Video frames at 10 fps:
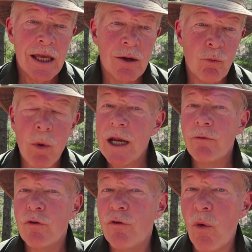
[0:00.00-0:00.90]
in
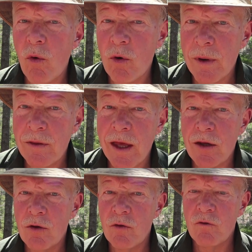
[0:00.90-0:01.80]
whatever form
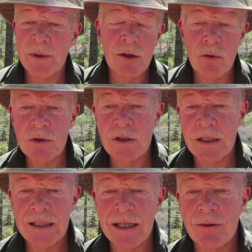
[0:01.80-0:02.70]
that you've been
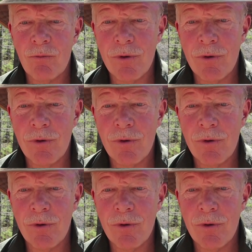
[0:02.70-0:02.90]
using the din,